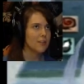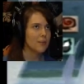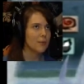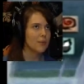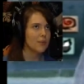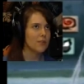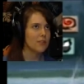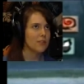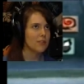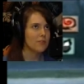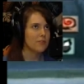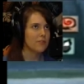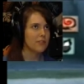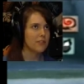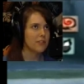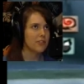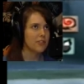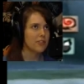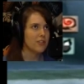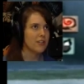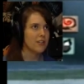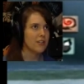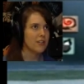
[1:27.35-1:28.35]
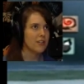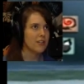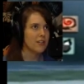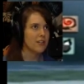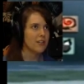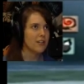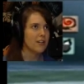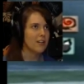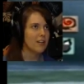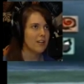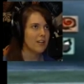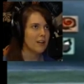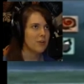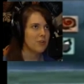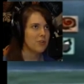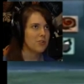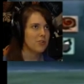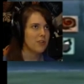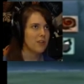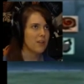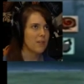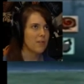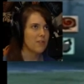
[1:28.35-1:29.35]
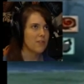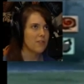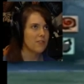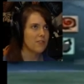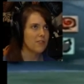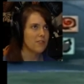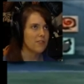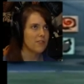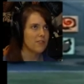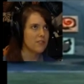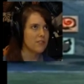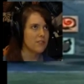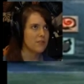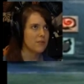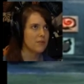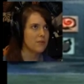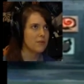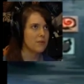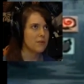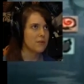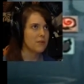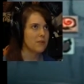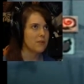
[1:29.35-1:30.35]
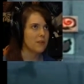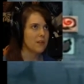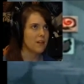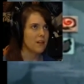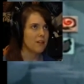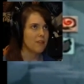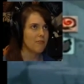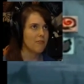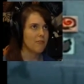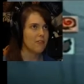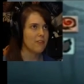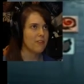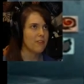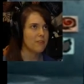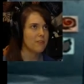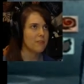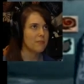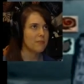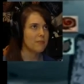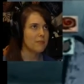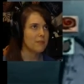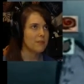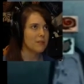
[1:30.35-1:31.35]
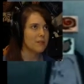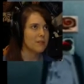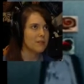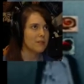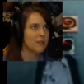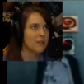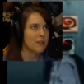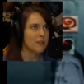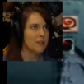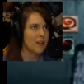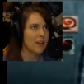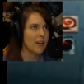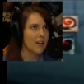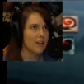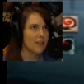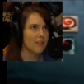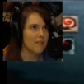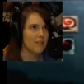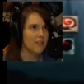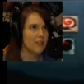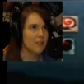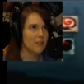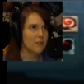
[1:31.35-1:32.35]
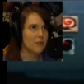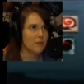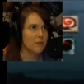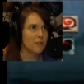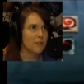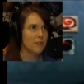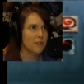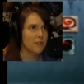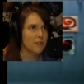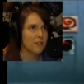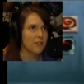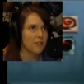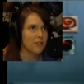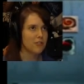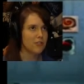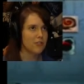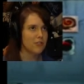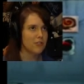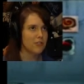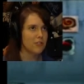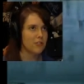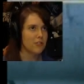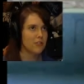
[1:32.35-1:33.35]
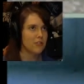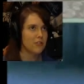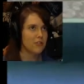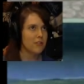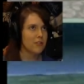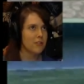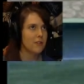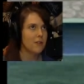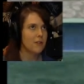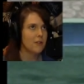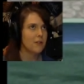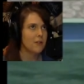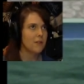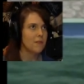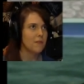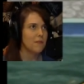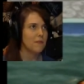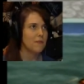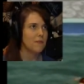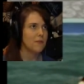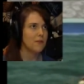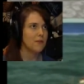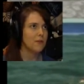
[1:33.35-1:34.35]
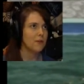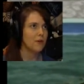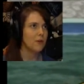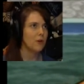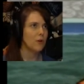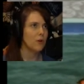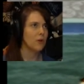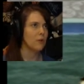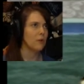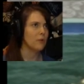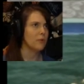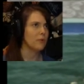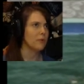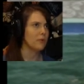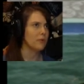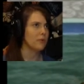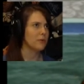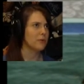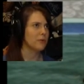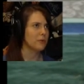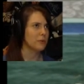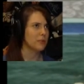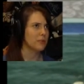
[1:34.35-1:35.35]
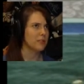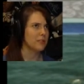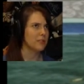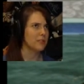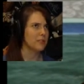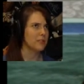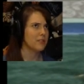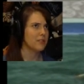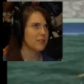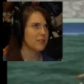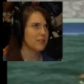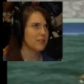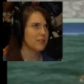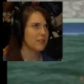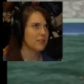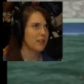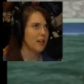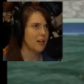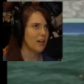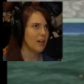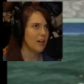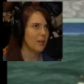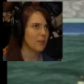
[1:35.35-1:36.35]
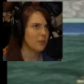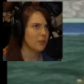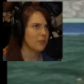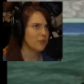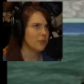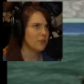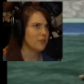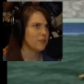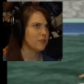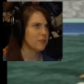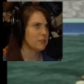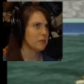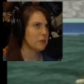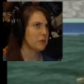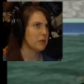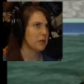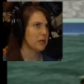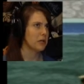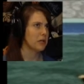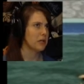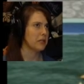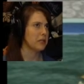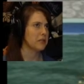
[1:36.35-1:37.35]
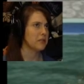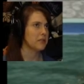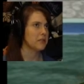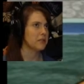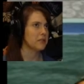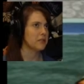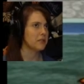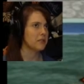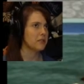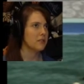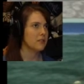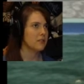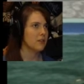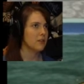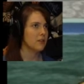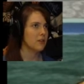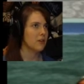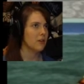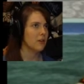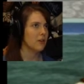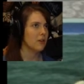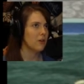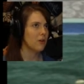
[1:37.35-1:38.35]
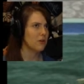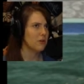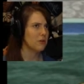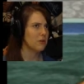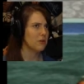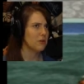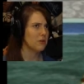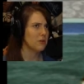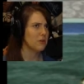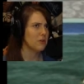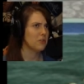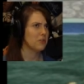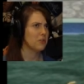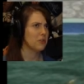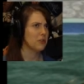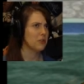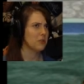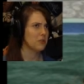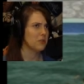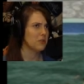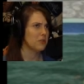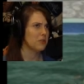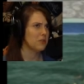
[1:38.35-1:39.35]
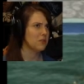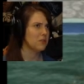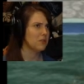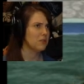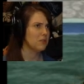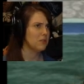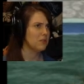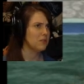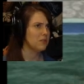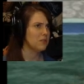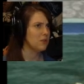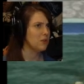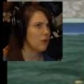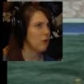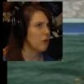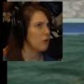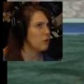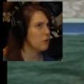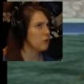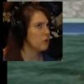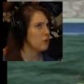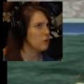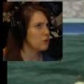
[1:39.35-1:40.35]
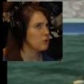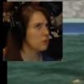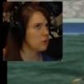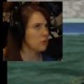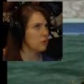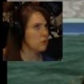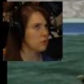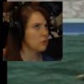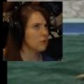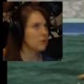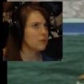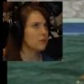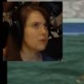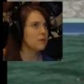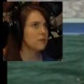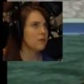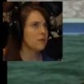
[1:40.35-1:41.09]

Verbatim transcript: He wants a fishy. I wish I could make fish for you. I can feed them. I can feed you some dead fish. Oh, poor Umi. I wonder if he's okay. Oh, hello there, doggy. You all alone too?